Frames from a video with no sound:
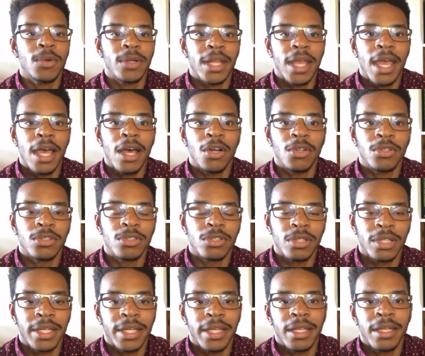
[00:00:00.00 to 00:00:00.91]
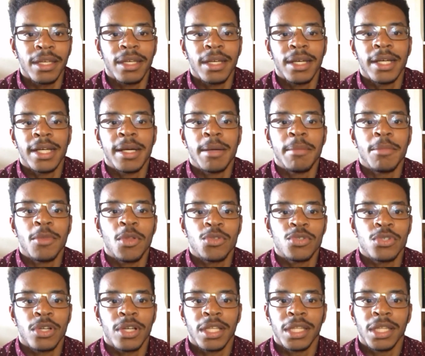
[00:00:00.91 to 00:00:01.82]
elderly.
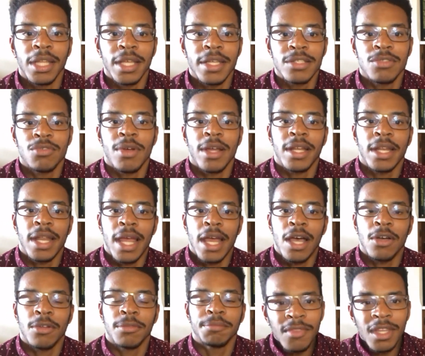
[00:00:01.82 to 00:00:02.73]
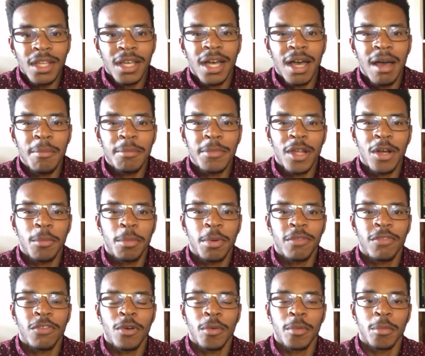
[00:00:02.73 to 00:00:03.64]
Those are good lists right now that are
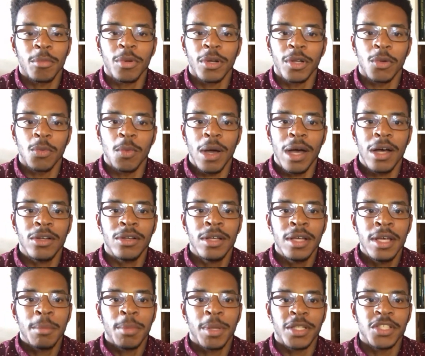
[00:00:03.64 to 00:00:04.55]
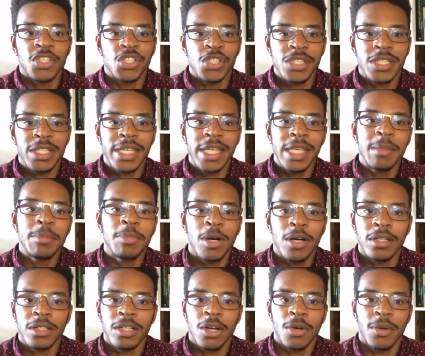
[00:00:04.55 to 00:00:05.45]
performing pretty well. But just keep
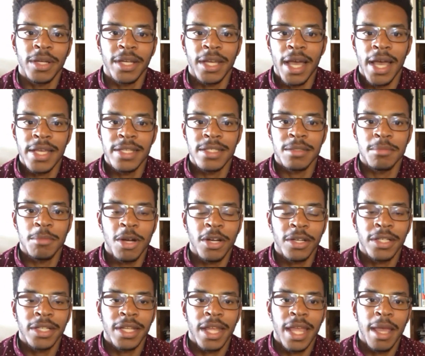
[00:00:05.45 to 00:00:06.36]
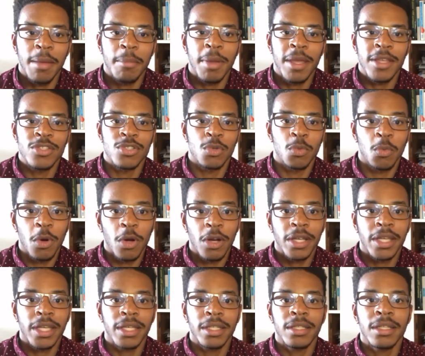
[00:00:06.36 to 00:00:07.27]
on going, guys. Marketing campaigns are
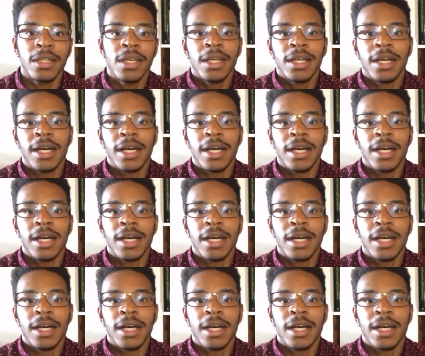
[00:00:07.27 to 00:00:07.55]
working.